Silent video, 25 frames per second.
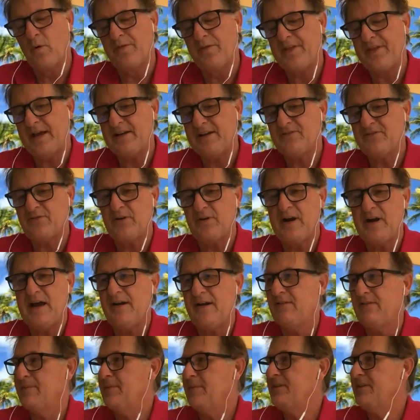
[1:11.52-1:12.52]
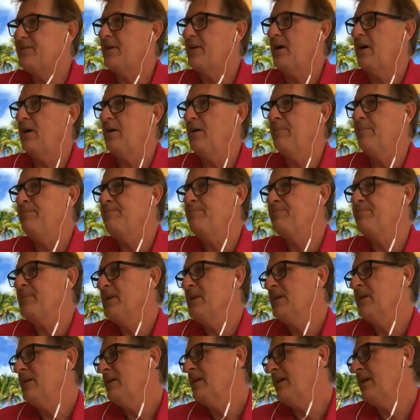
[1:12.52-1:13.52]
Thanks for having me, Tom.
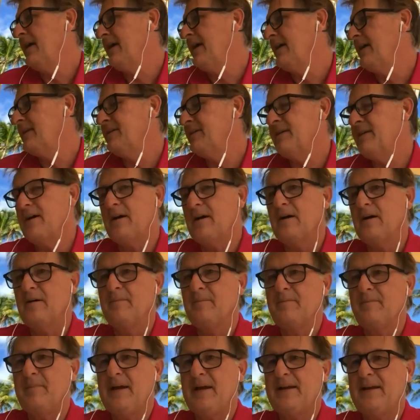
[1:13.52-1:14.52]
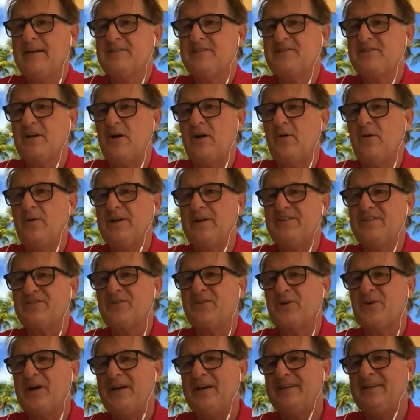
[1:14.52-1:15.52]
And uh, man, it's always
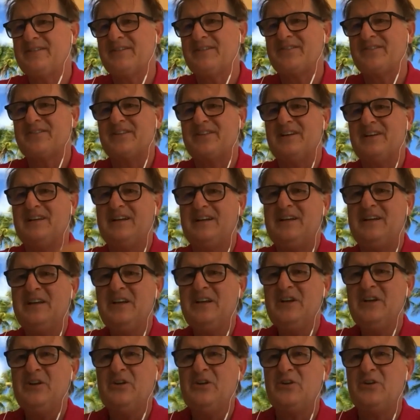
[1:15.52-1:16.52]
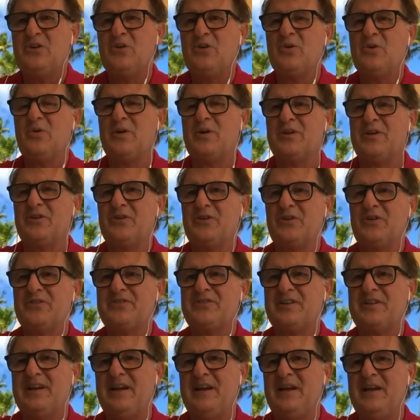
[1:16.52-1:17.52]
great to see you and your
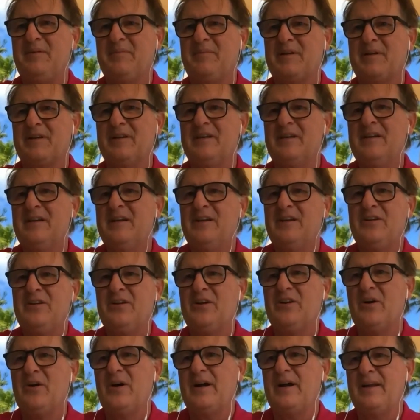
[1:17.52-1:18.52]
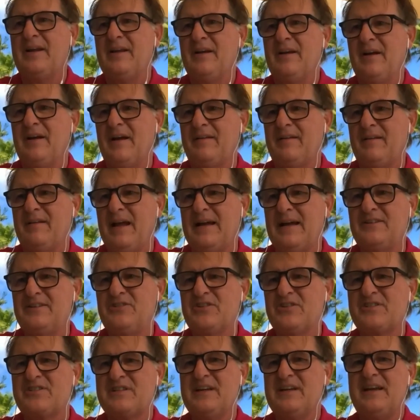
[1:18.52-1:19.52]
team. And, you know, I, I, I
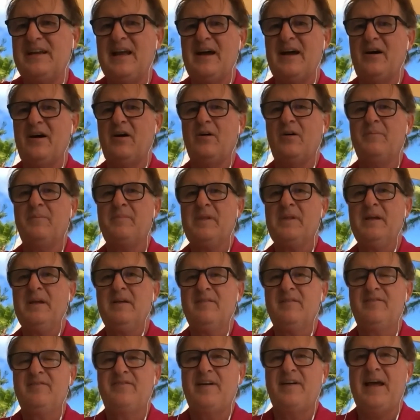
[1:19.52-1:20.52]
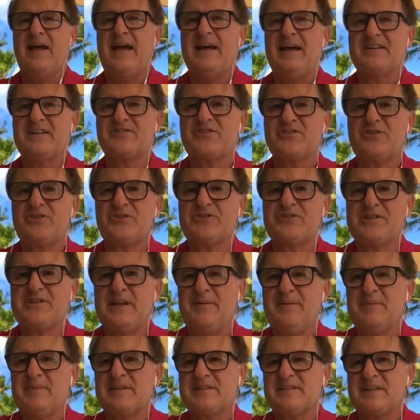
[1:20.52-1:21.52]
just see how fast your
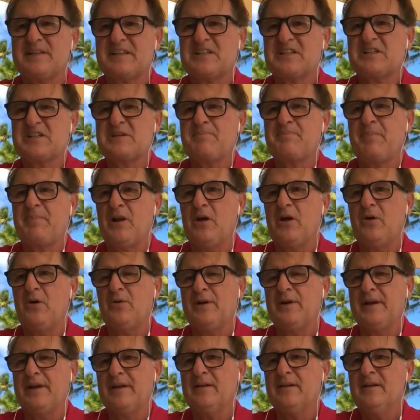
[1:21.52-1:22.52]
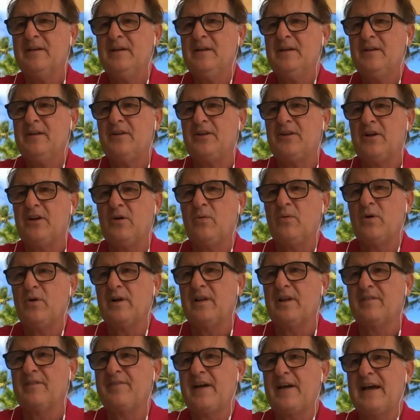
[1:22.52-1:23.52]
team is exploding you know, one
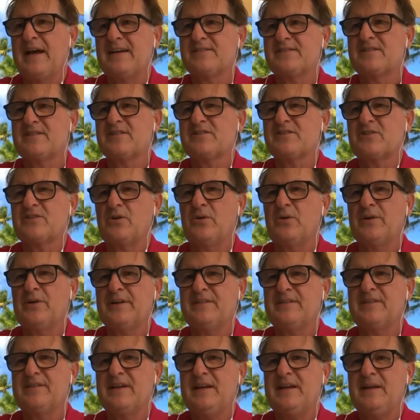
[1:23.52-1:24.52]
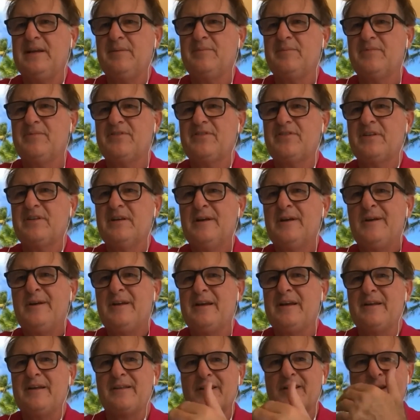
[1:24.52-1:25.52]
of the fastest growing teams
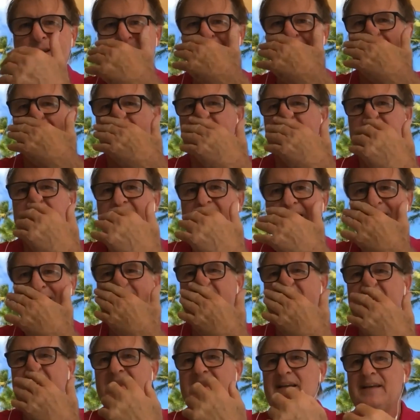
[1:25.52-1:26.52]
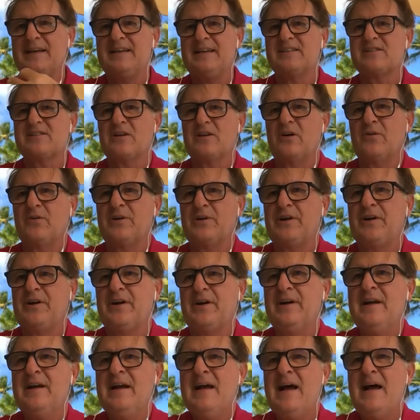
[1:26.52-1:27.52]
in the country. I see Lisa on here.